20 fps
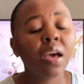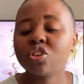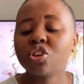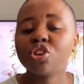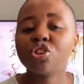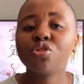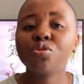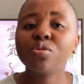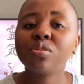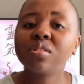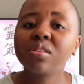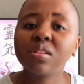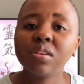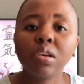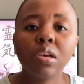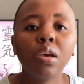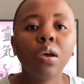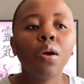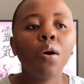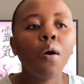just to
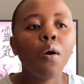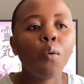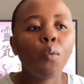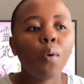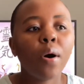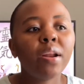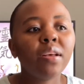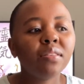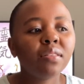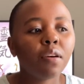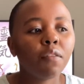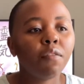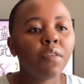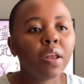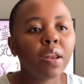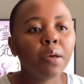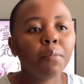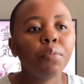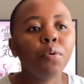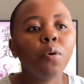see what is
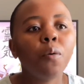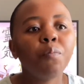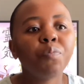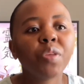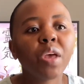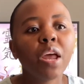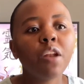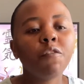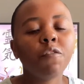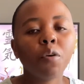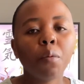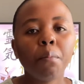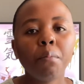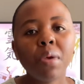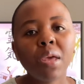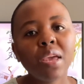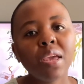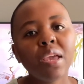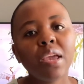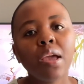available. And for
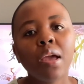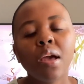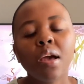me,